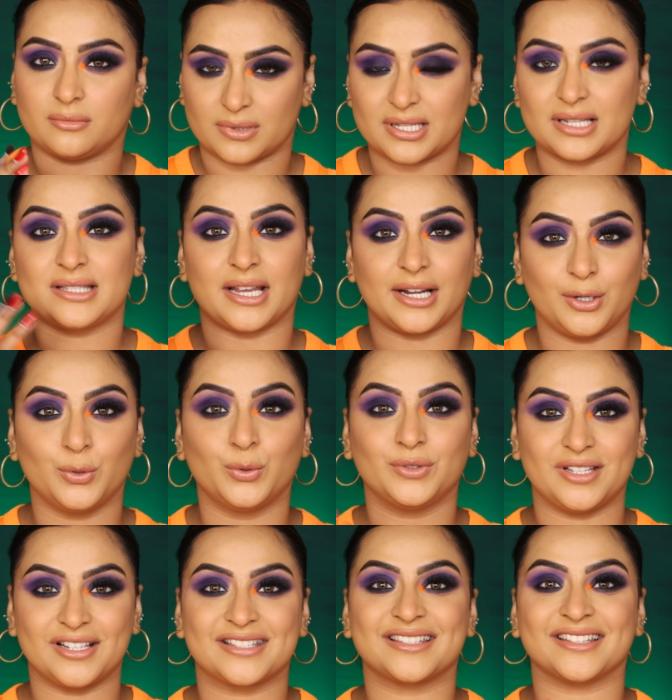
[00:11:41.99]
since I do
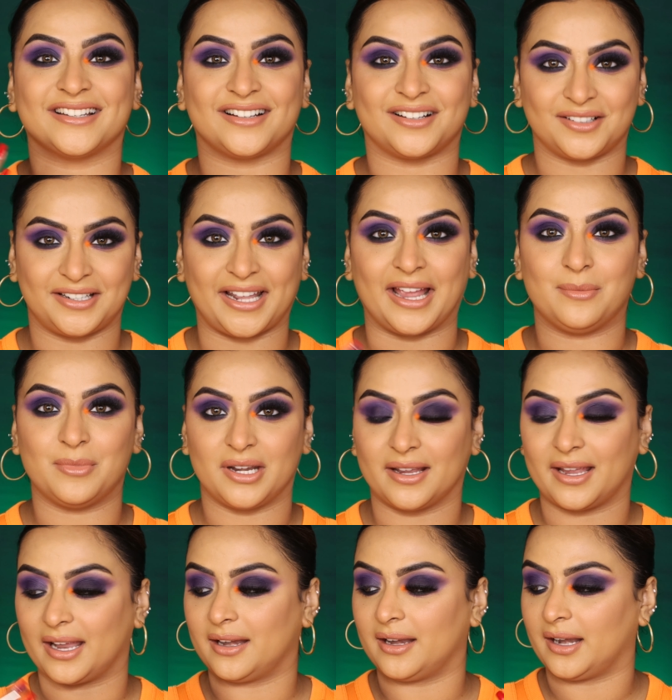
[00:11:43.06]
this time and
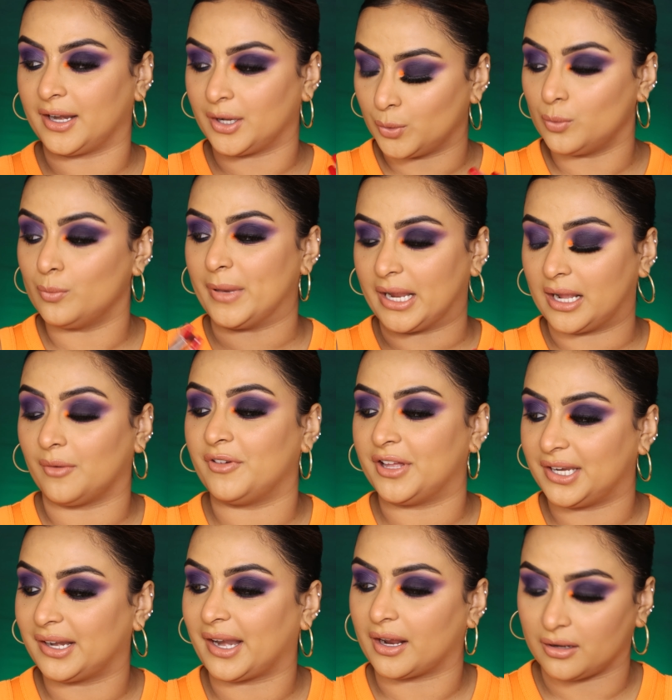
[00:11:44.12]
again, and I do makeup
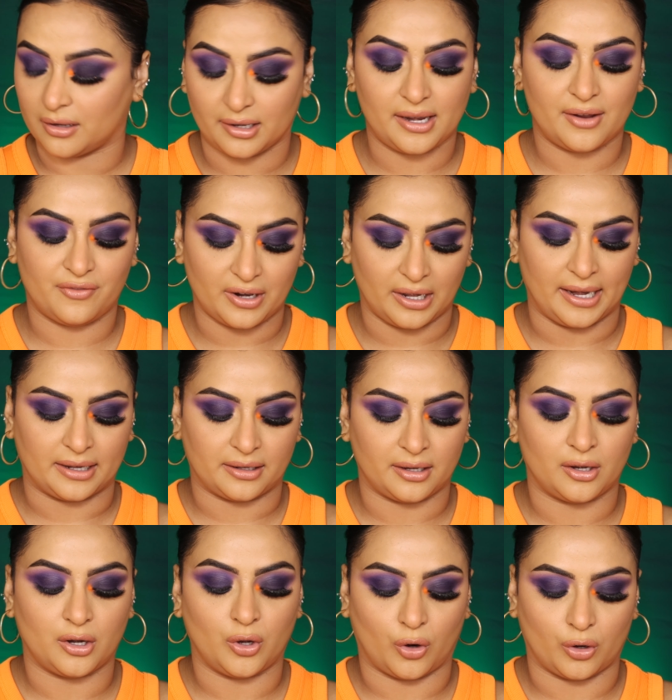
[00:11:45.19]
very regularly, I've
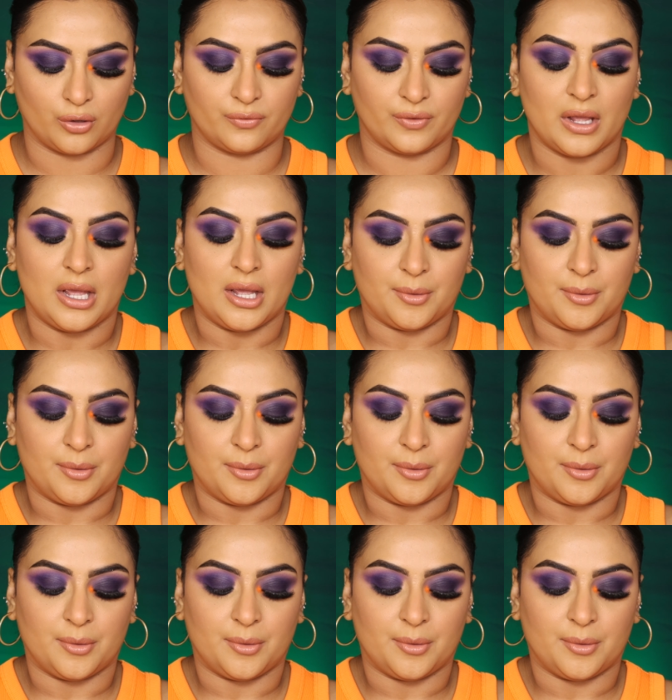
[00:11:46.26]
collected a lot of